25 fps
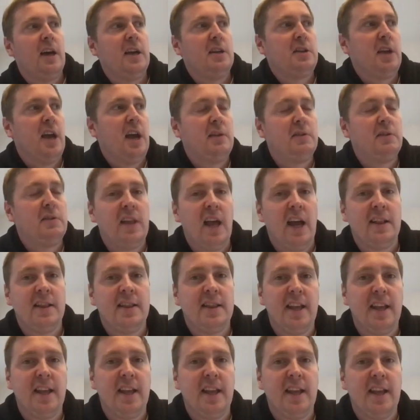I, I
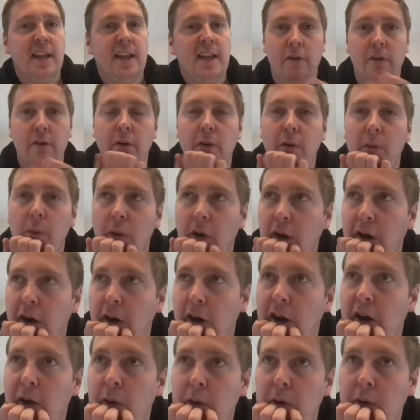differ
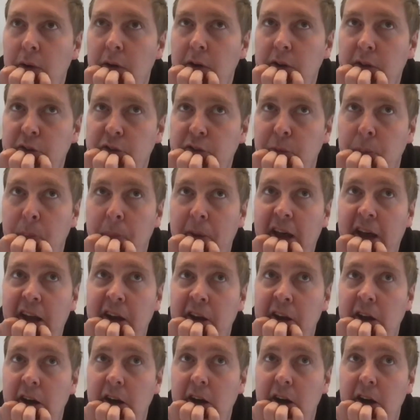to
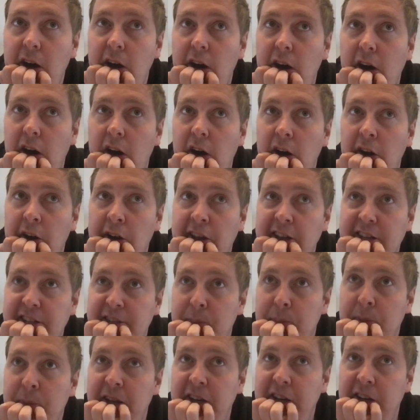Ben on his
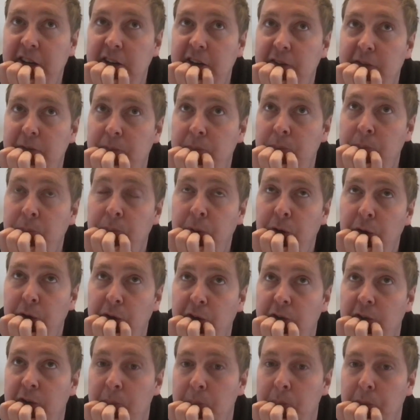opinion of
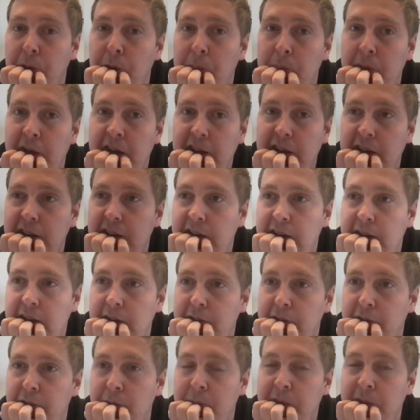punter and bookmaker.
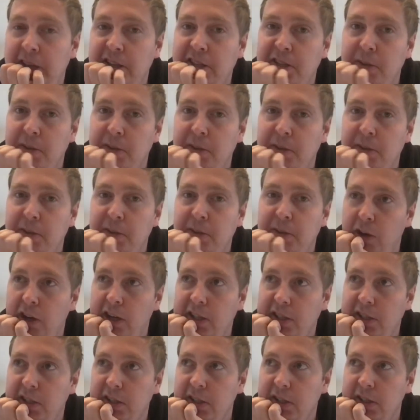For me, it's about
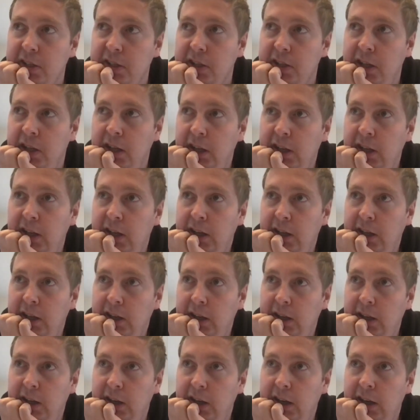prices
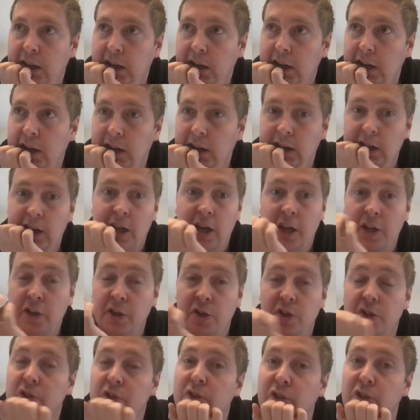
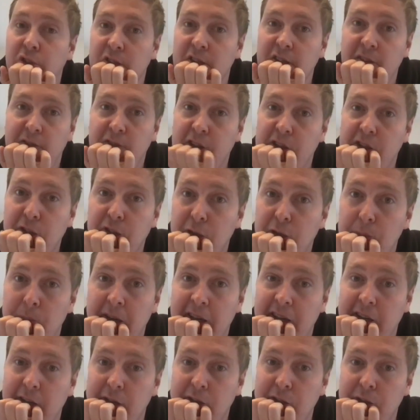and just if they're too
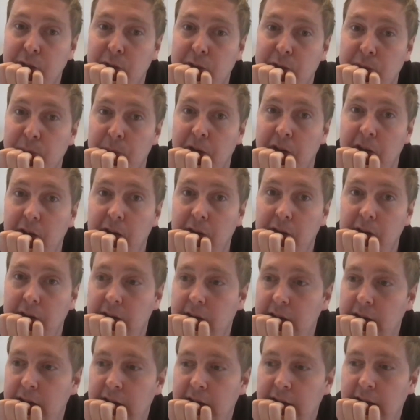big or too
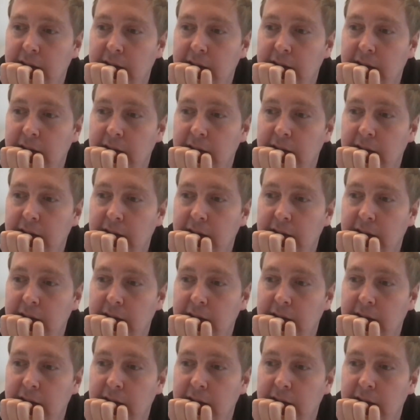small,